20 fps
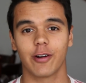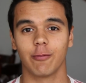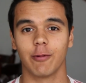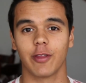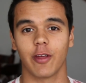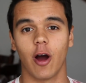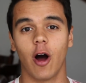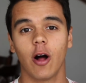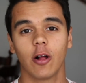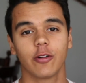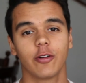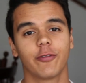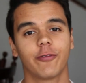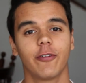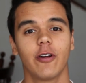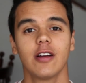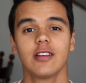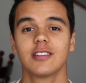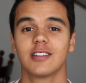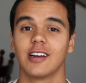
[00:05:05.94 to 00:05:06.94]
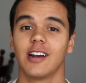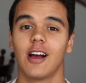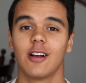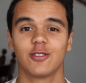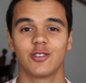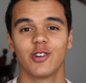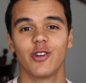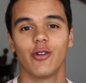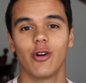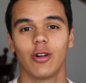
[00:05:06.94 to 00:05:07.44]
it with all your friends, and I'll
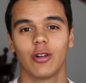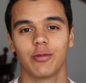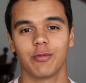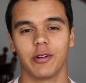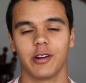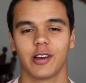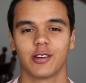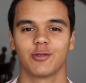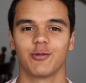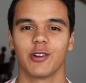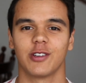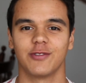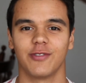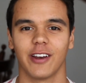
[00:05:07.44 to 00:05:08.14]
see you all in my next week's